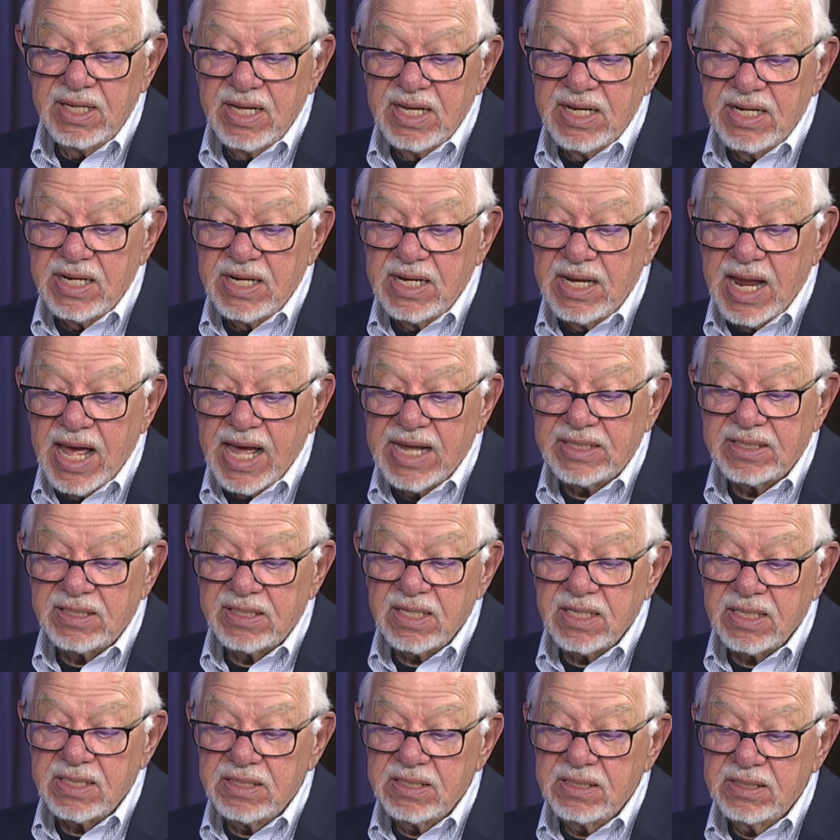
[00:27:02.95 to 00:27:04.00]
not
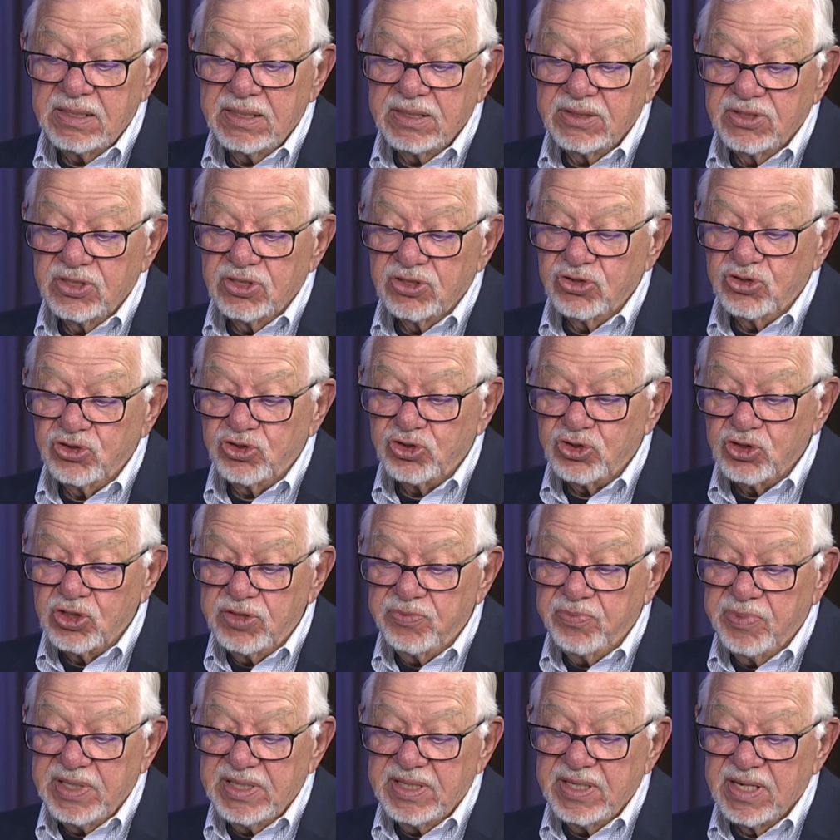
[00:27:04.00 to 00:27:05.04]
done, should
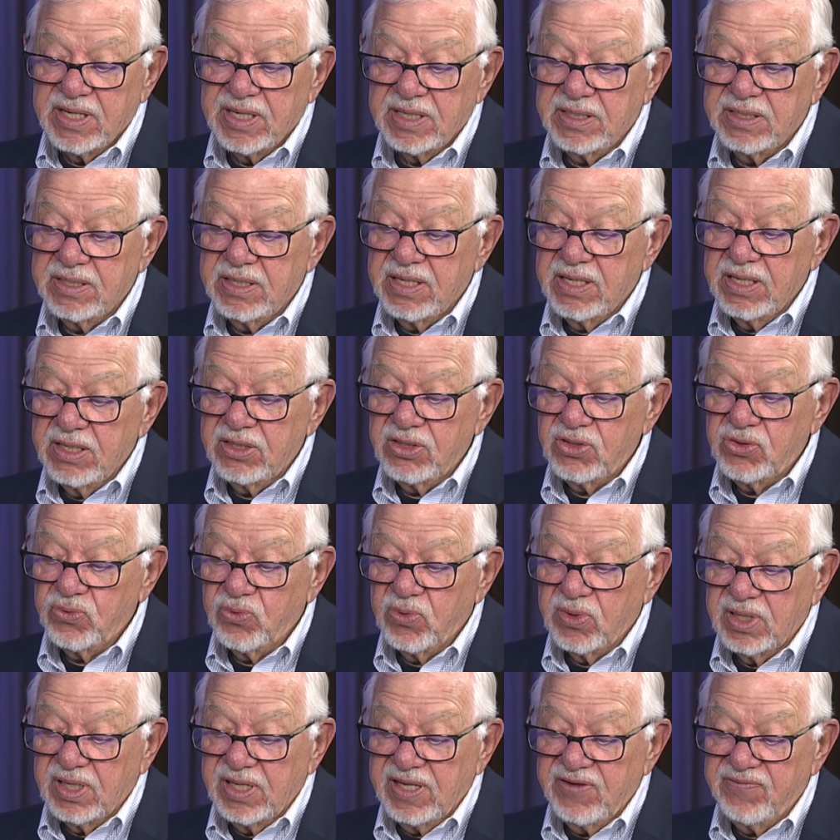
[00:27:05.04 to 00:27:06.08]
be done to
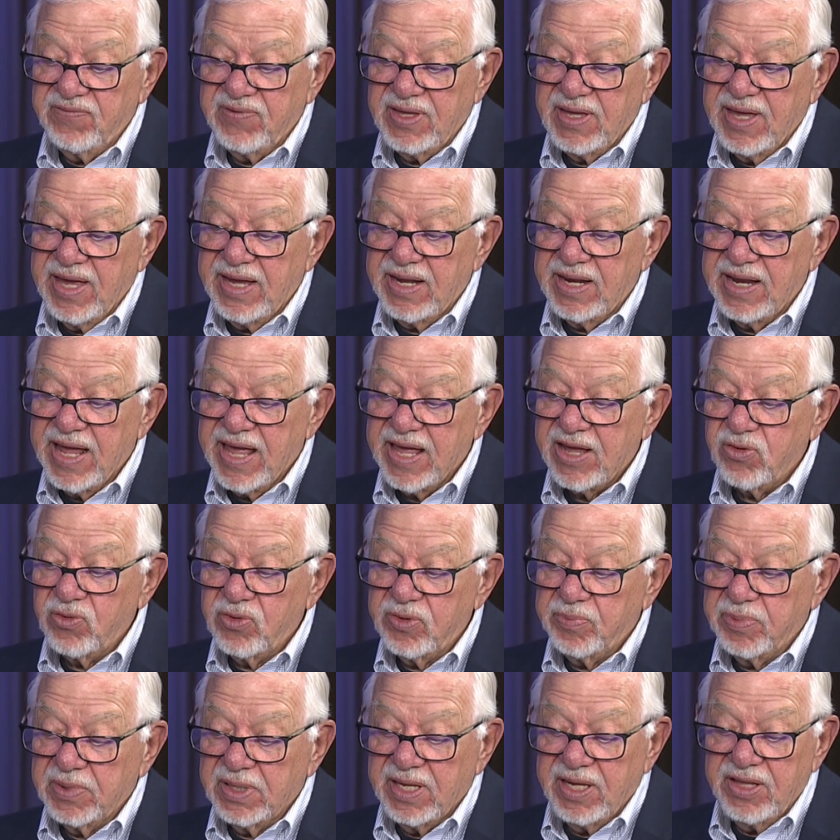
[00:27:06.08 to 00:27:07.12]
alleviate
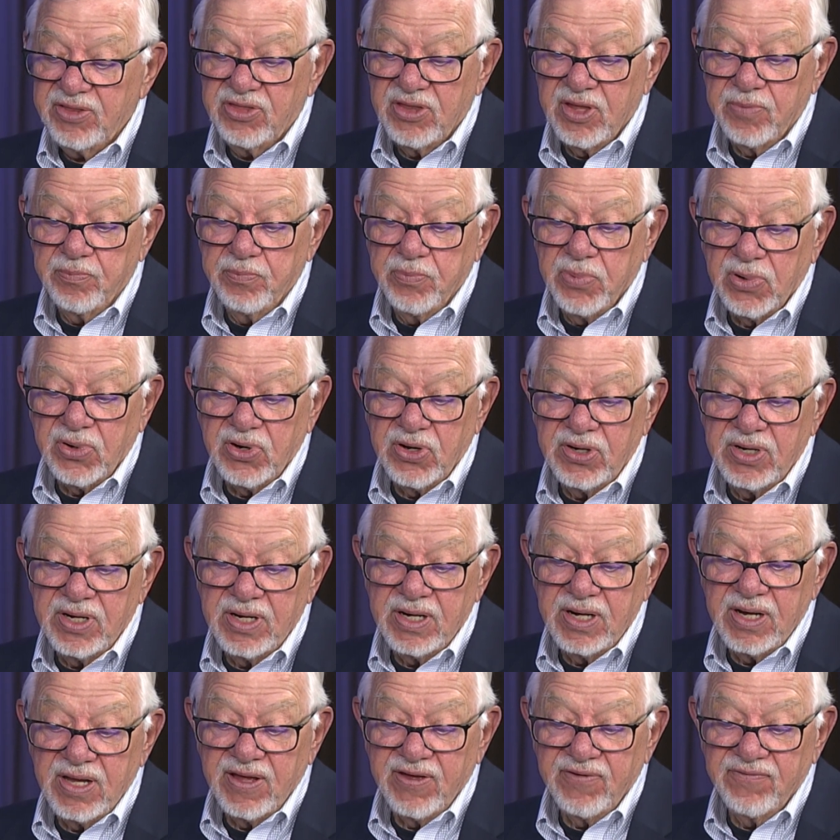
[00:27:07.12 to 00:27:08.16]
equitably the
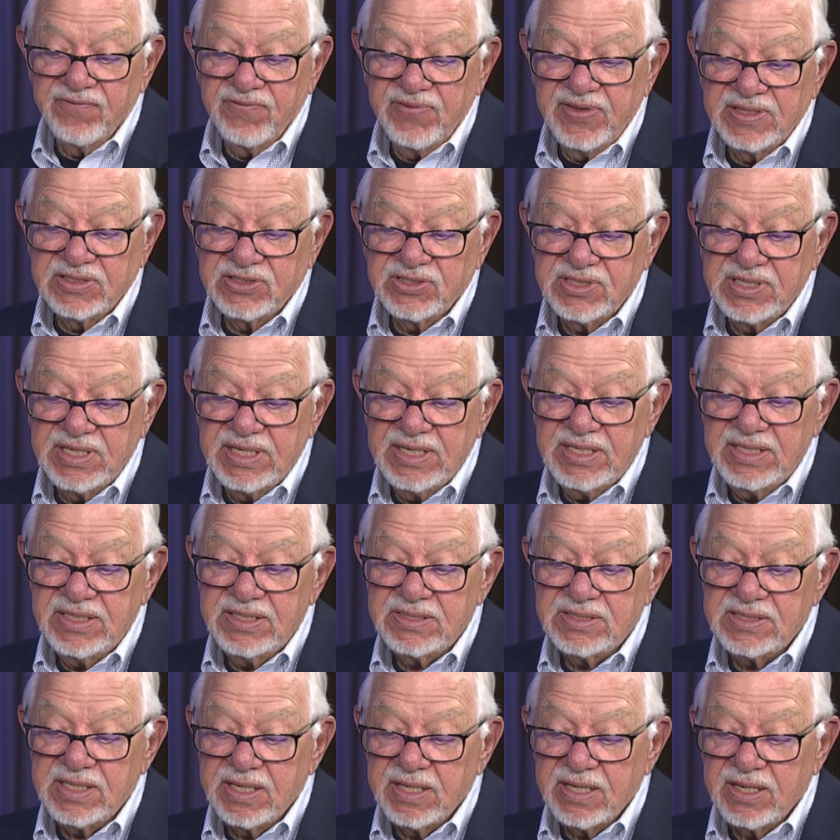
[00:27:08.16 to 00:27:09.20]
burden of
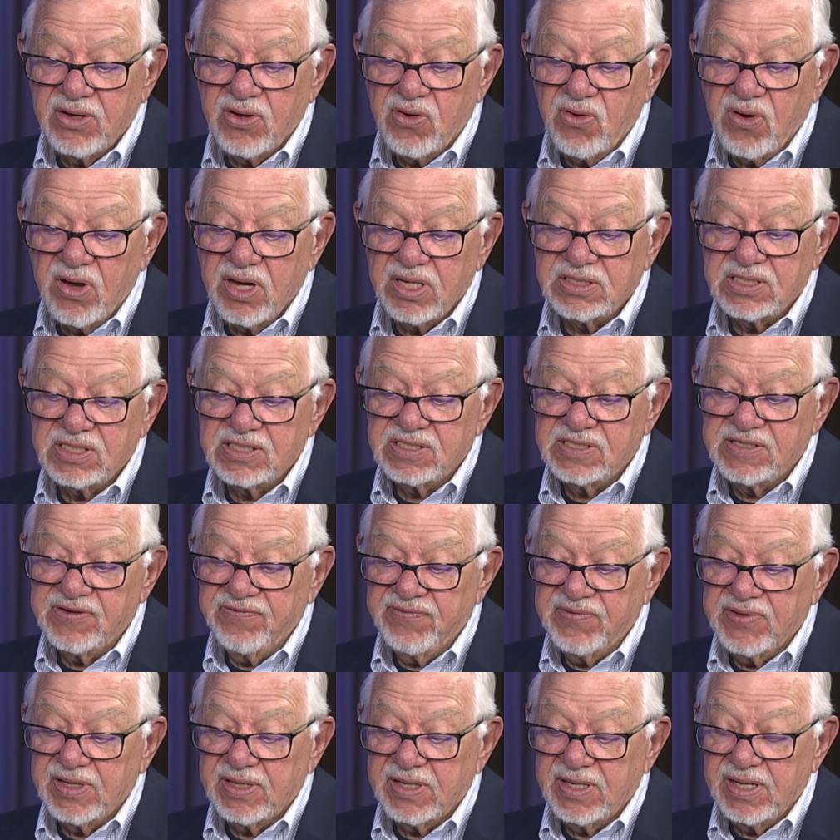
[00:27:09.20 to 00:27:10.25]
disease and causes of
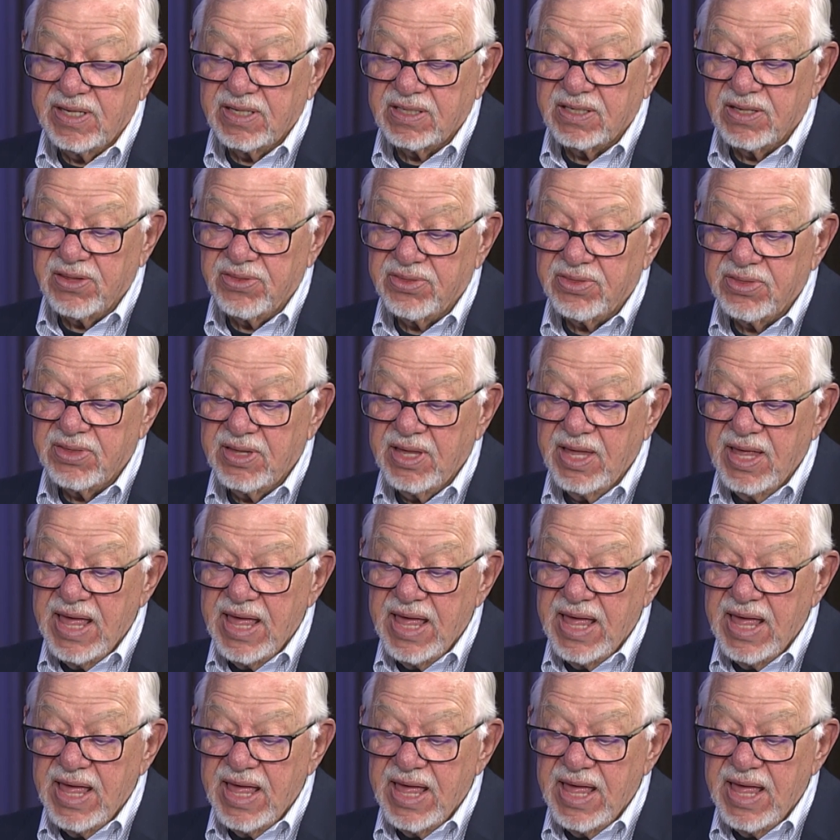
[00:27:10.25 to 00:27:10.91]
ill health.